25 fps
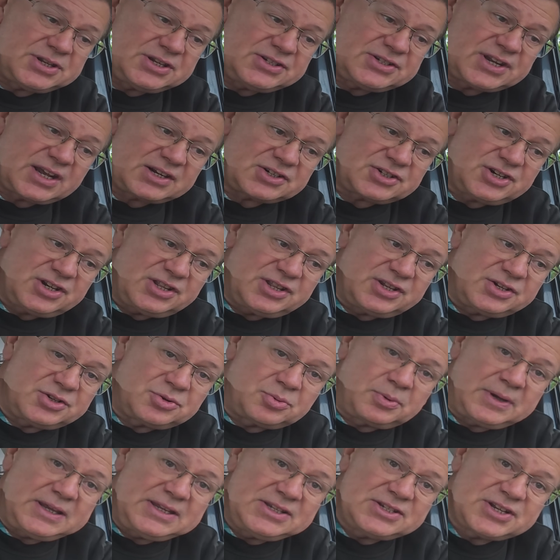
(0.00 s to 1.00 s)
It's actually the
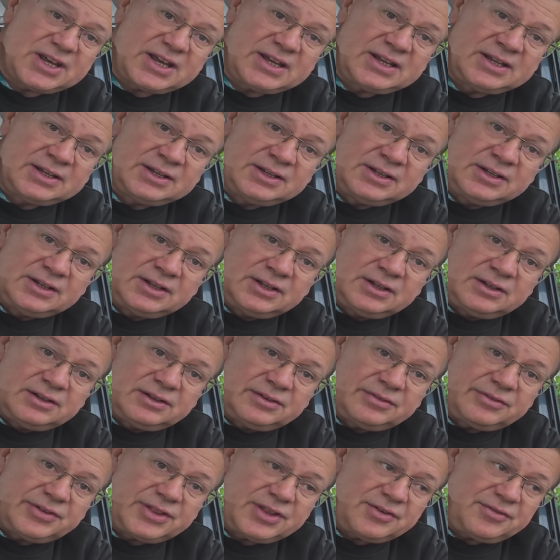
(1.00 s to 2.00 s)
tweeter
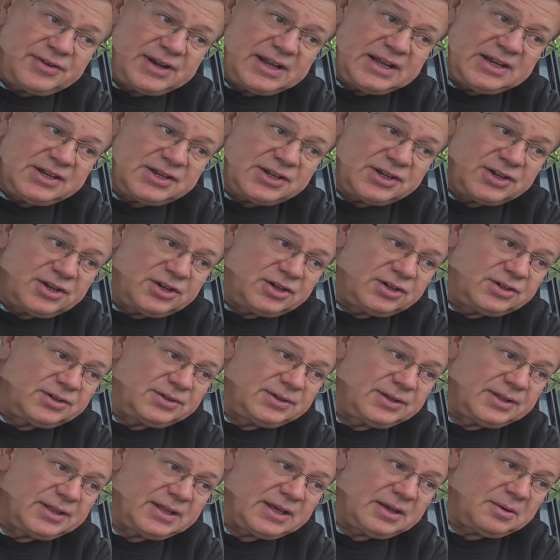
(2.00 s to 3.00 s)
for the radio.
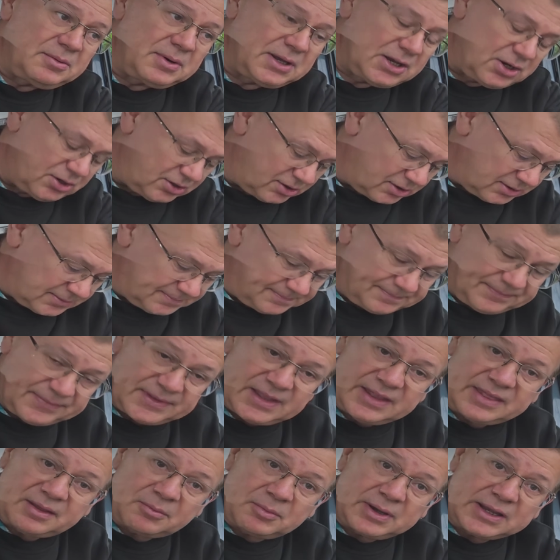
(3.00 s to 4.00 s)
There we go.
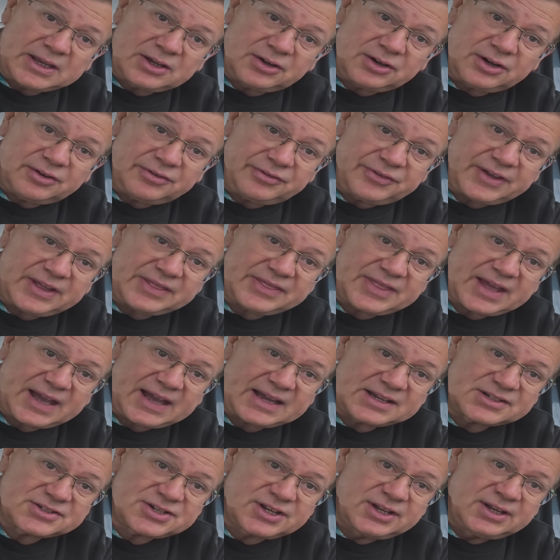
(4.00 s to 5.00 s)
And then we're going to fit
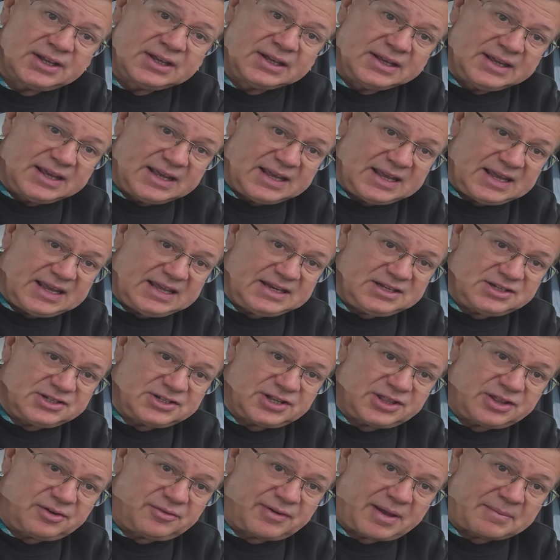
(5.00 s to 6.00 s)
that
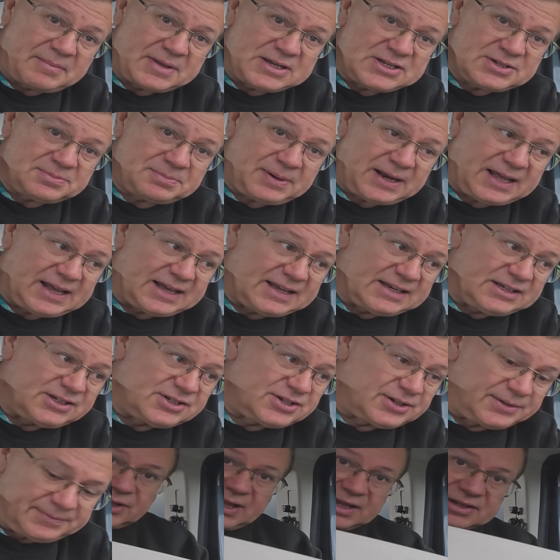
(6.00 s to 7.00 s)
into the Remis
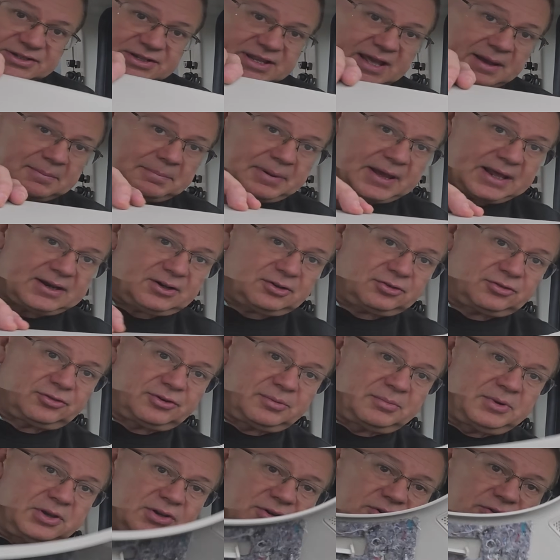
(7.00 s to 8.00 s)
blind. That's that panel
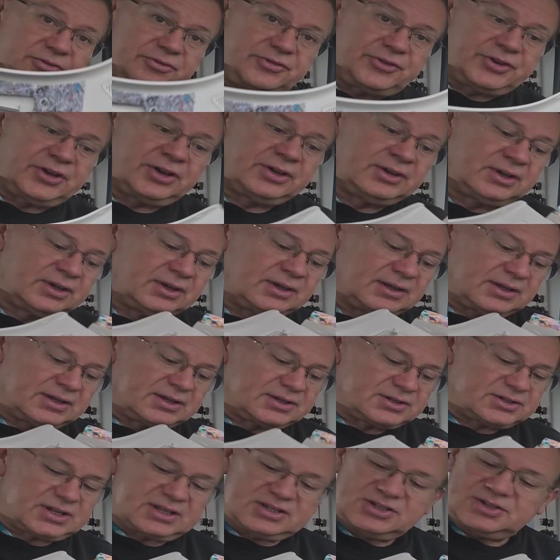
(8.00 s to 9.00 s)
removed.
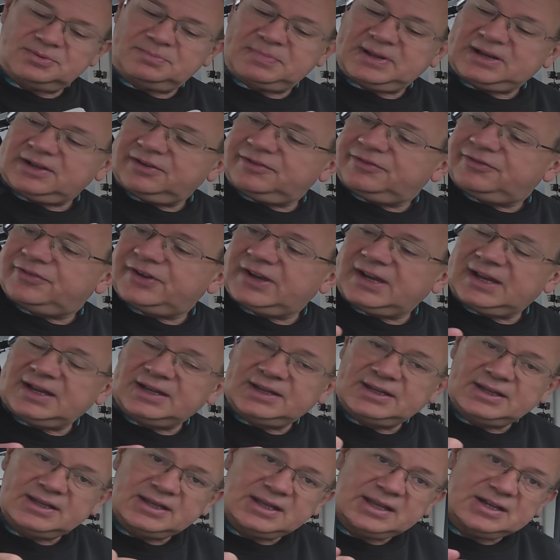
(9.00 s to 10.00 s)
So there's a bit of
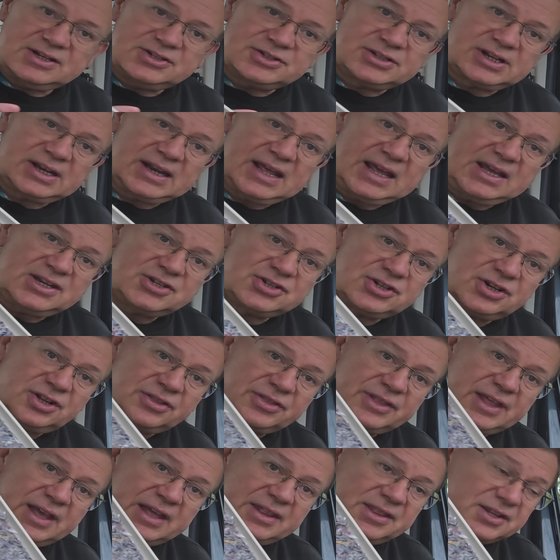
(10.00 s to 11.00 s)
insulation
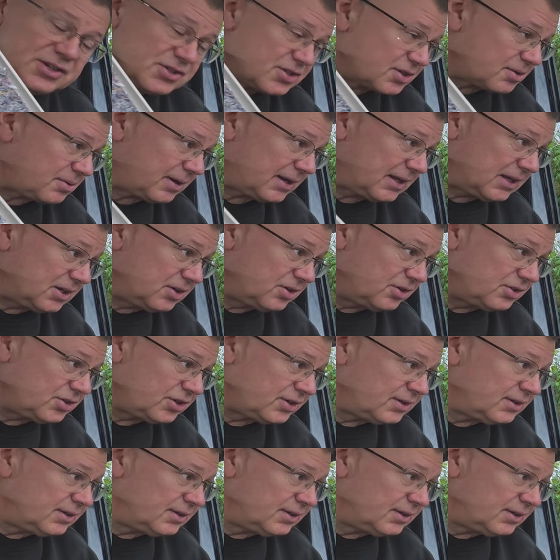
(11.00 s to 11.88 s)
on there that's quite good.